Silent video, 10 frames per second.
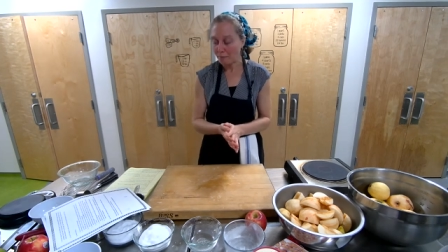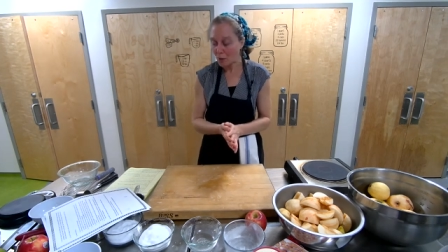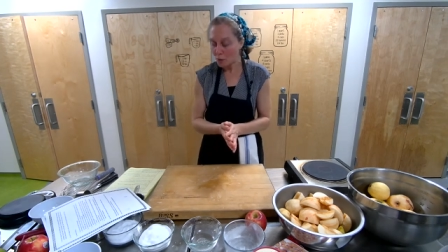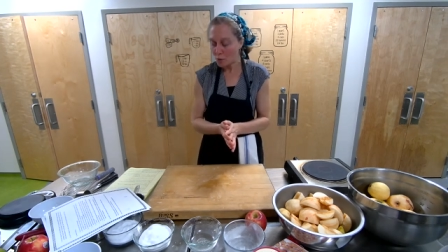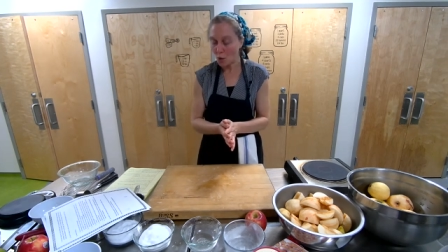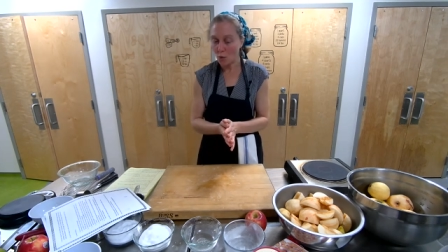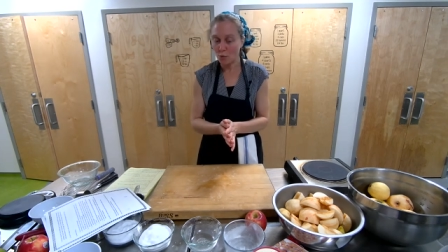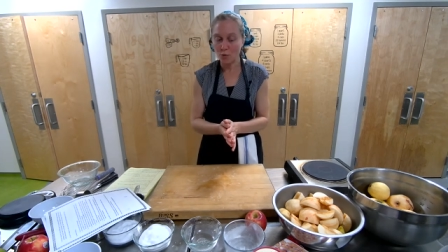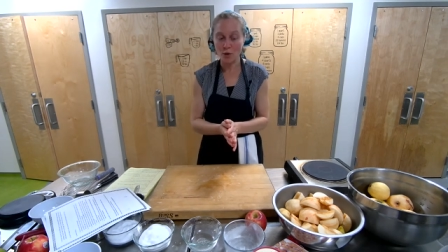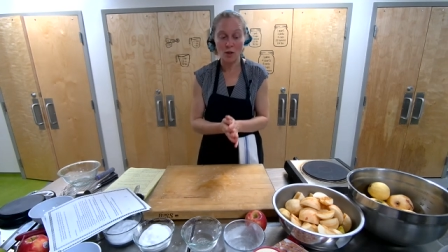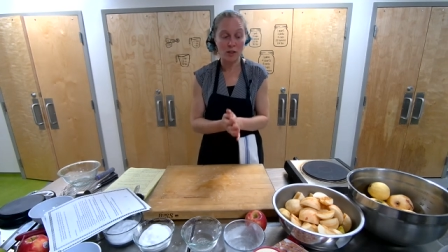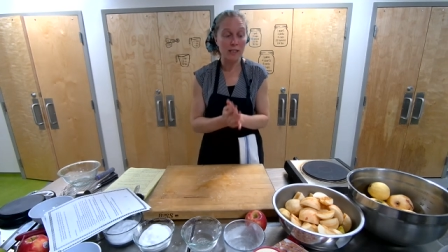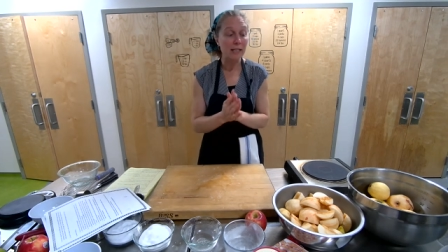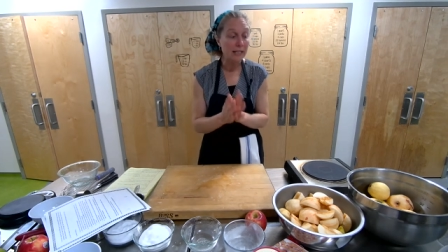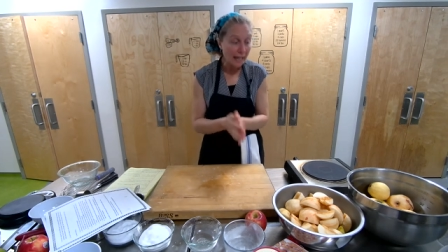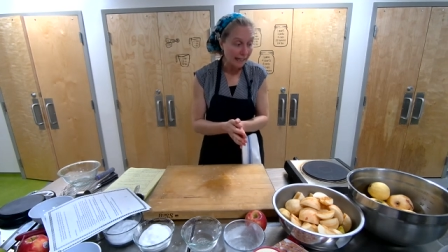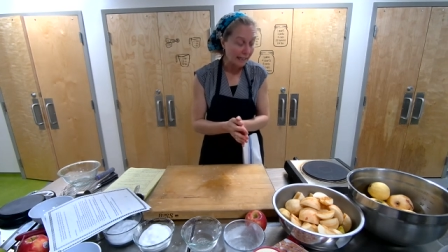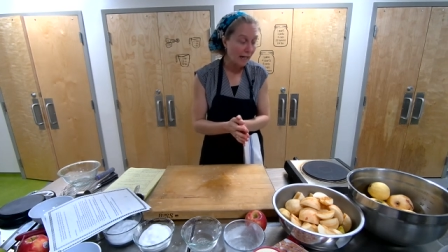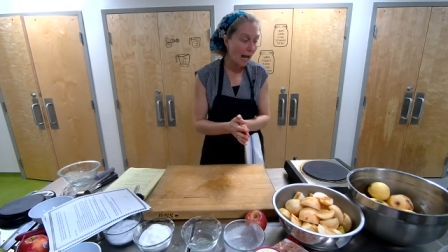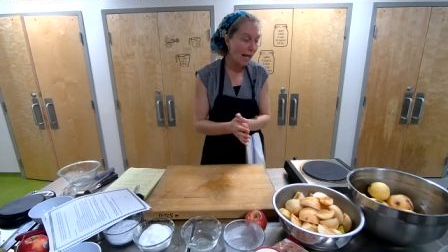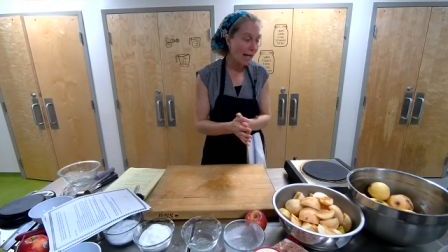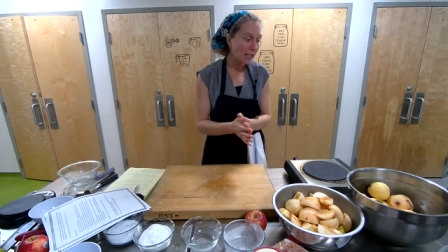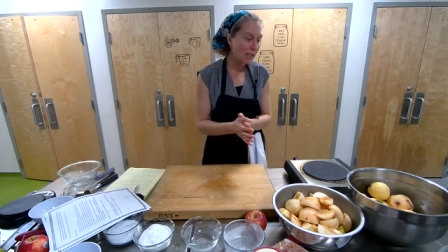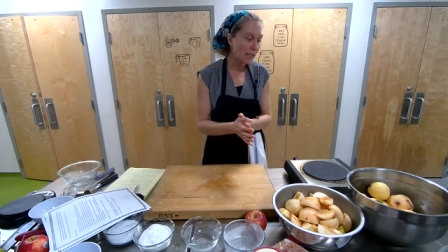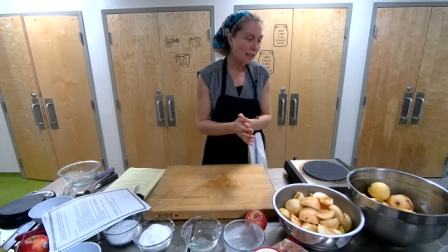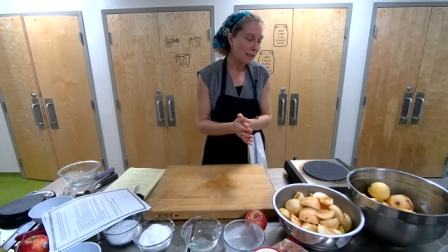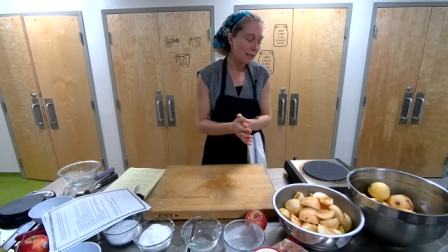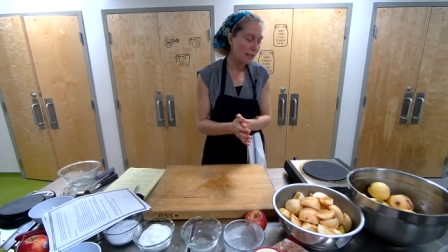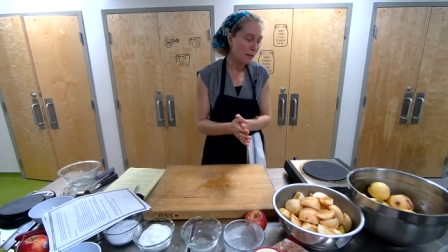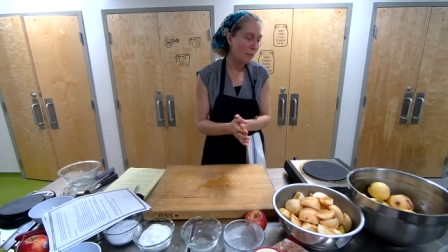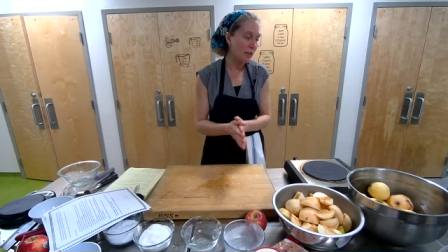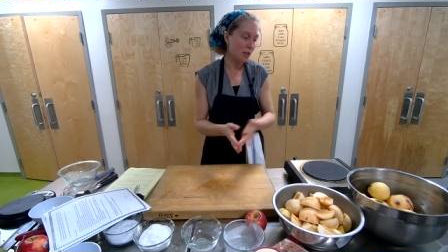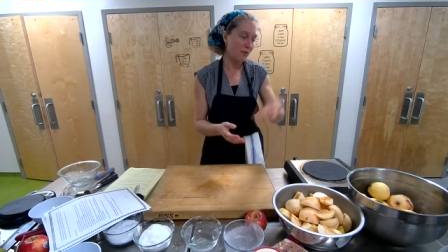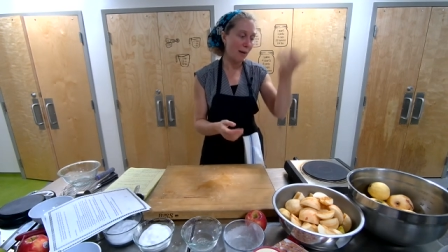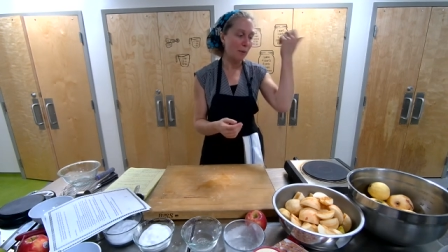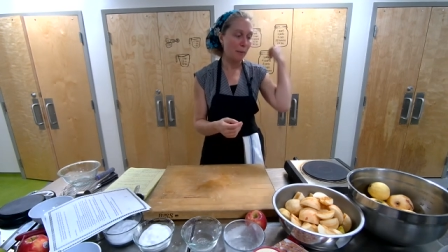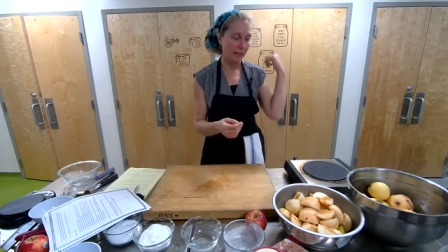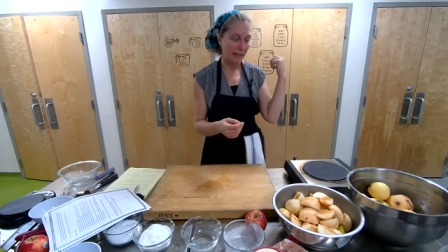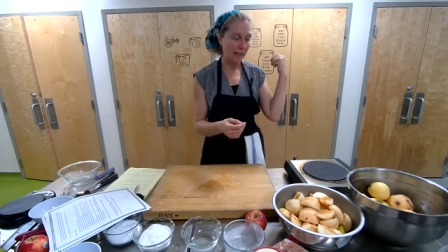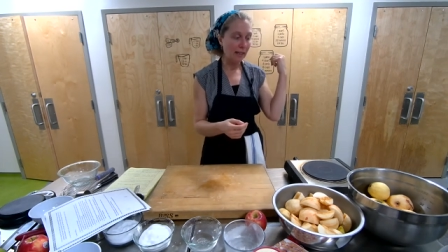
So for tonight, I actually did a bunch of apple picking